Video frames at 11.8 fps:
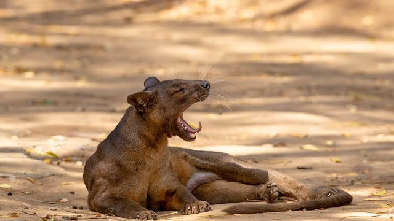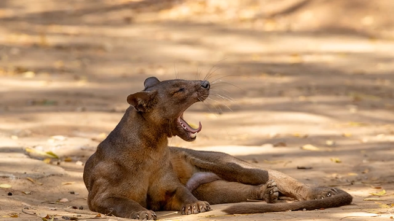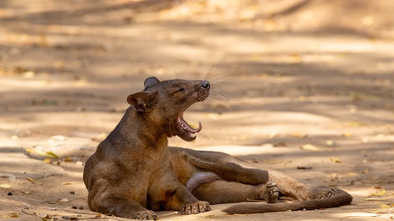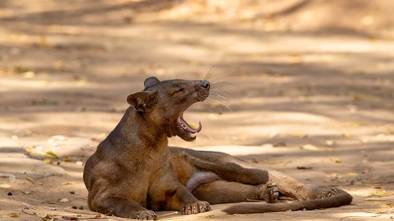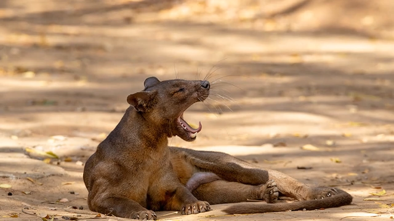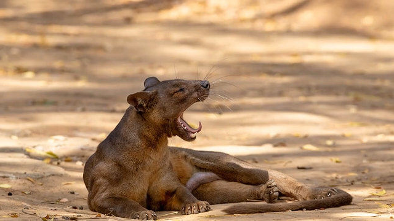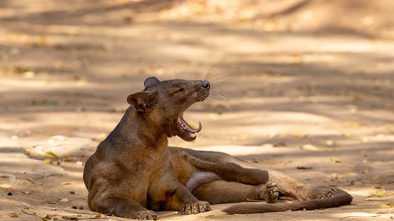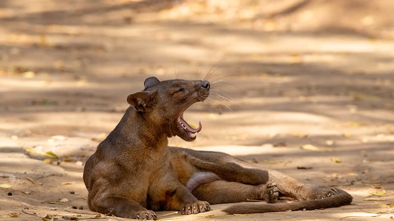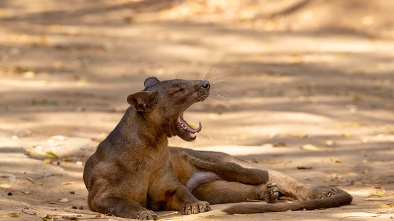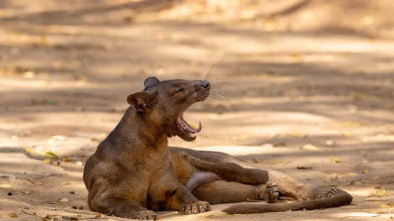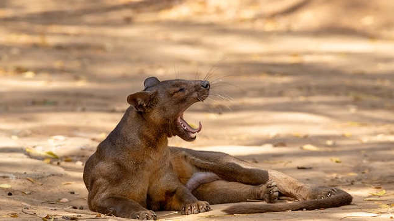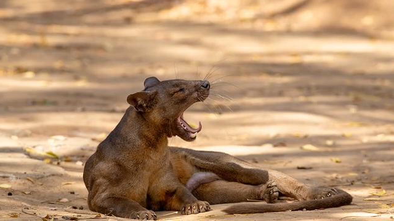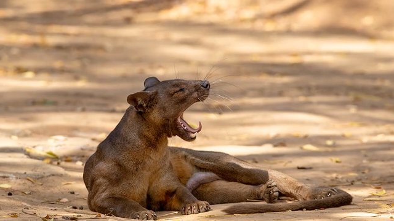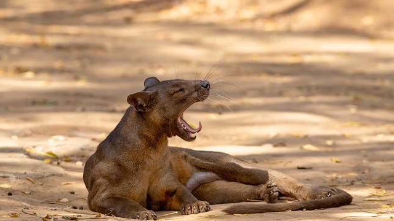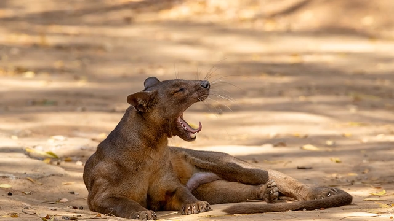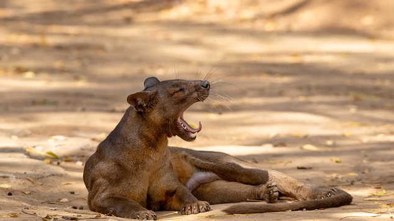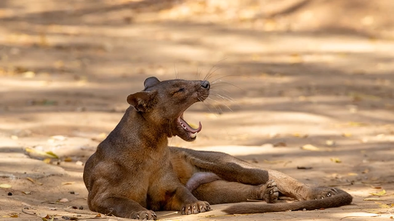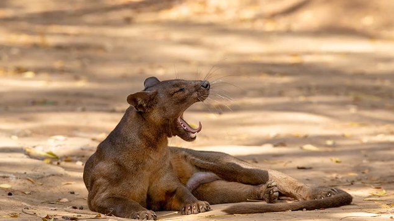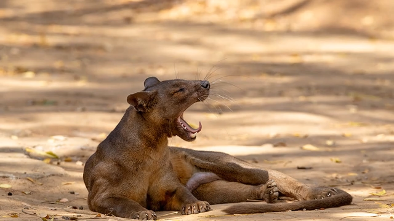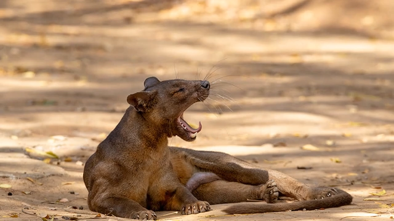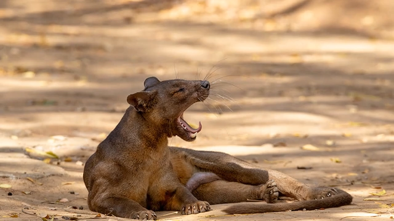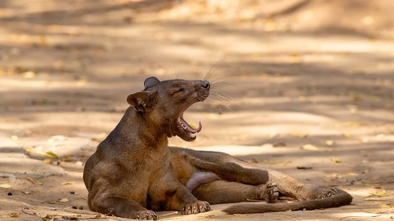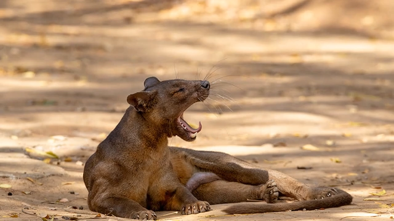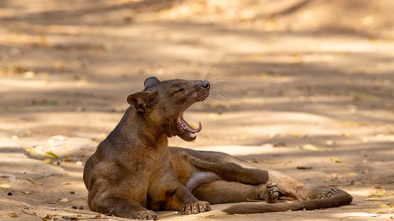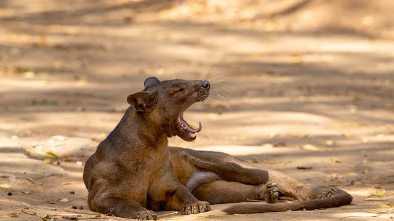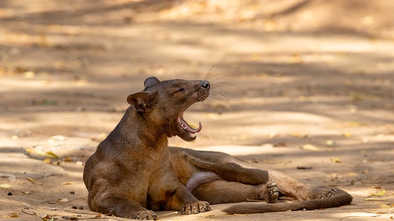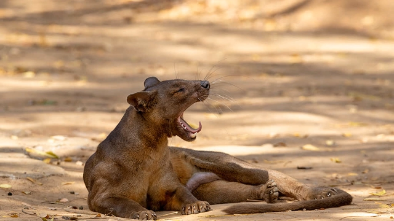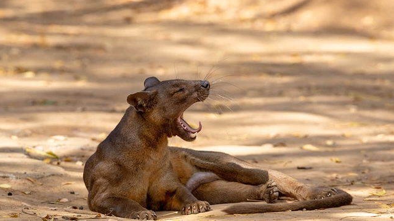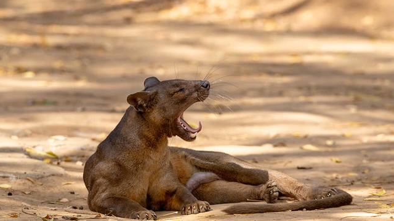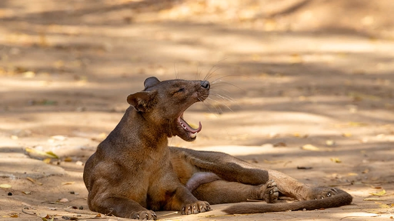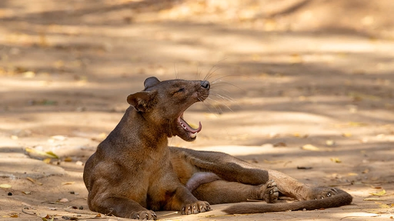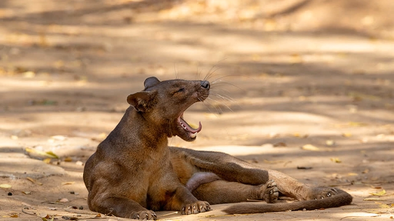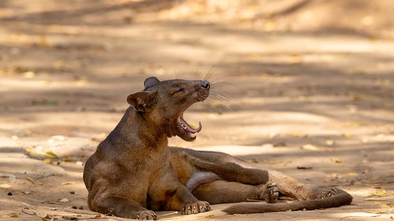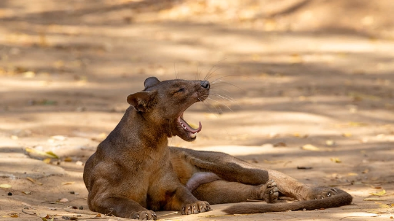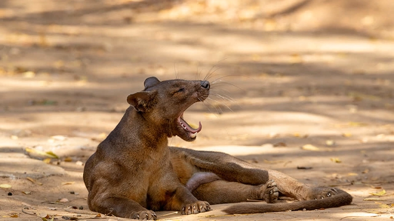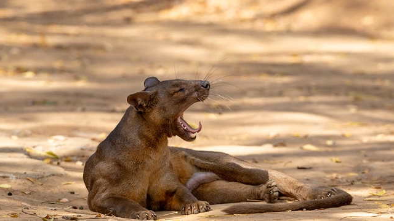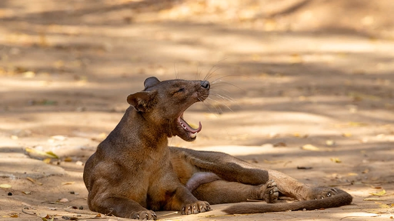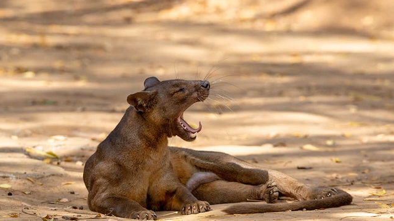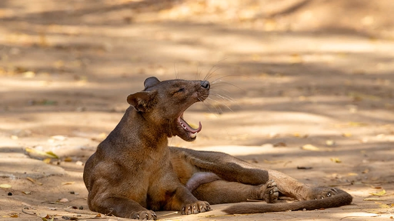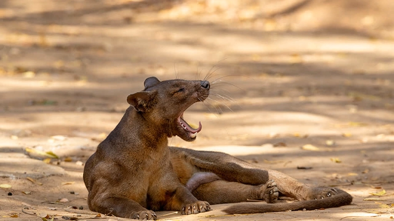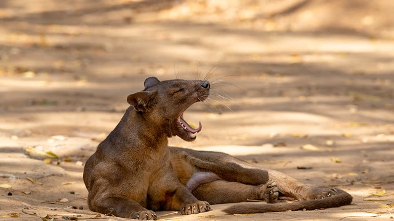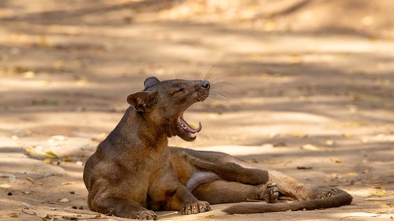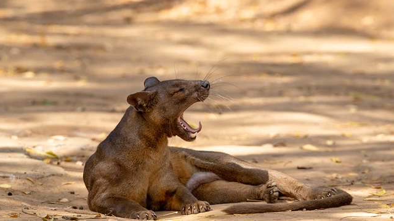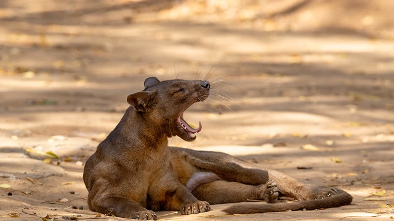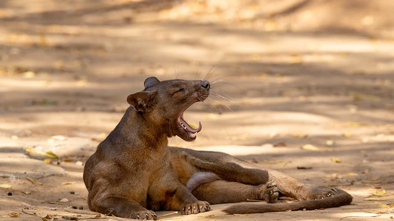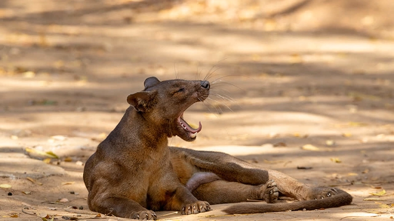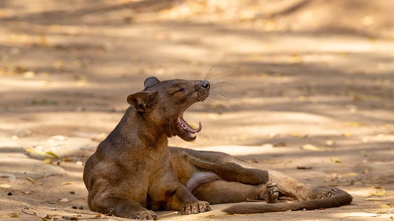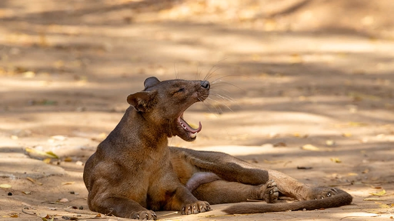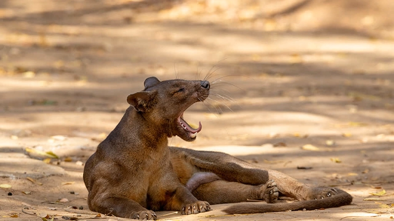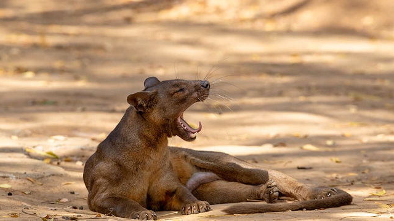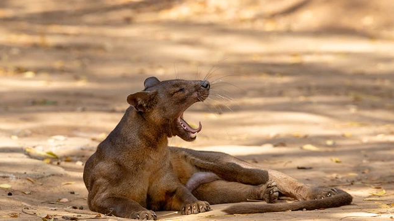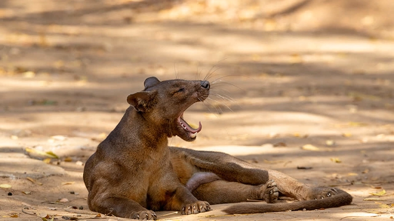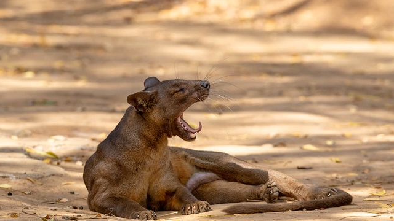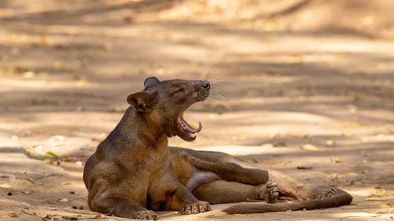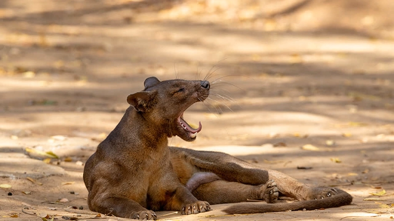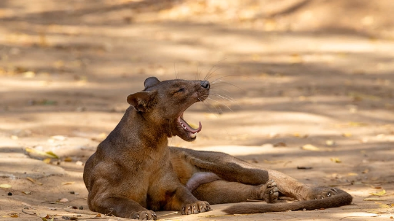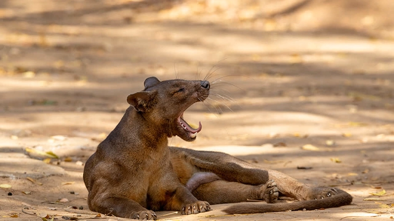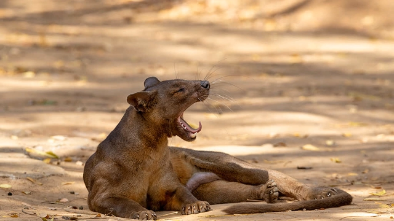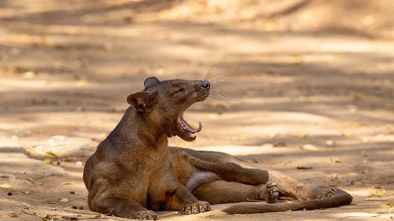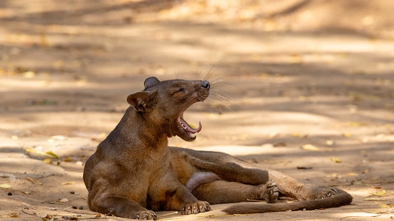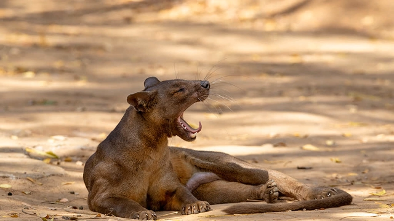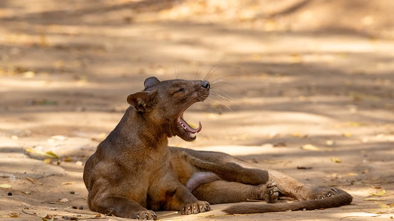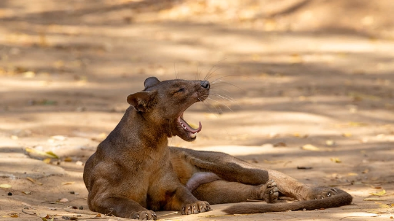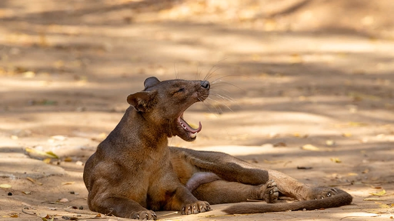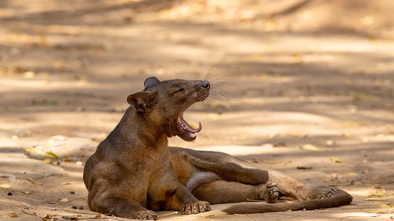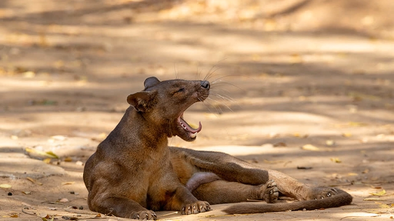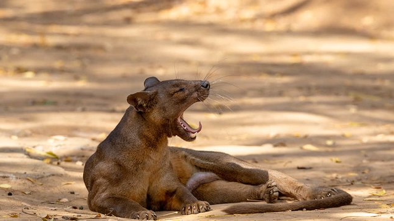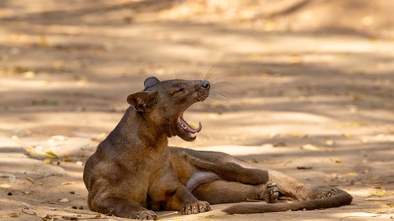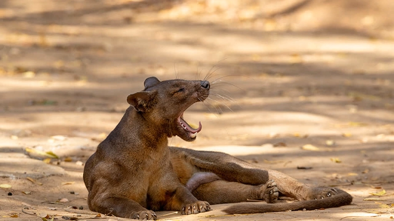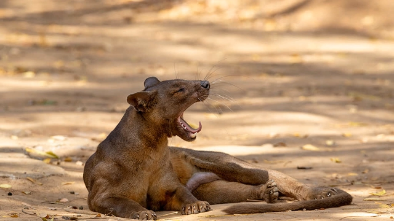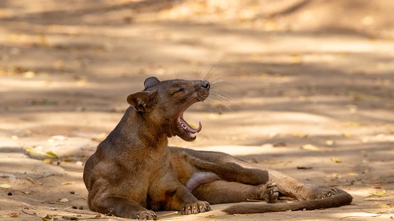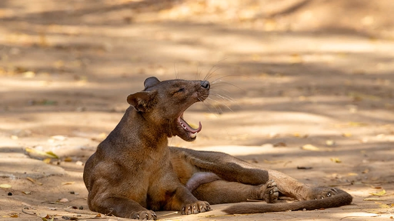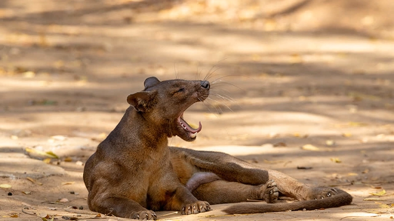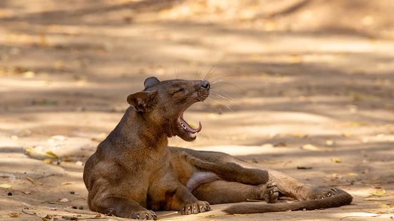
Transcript: Nobody's mouth can be seen.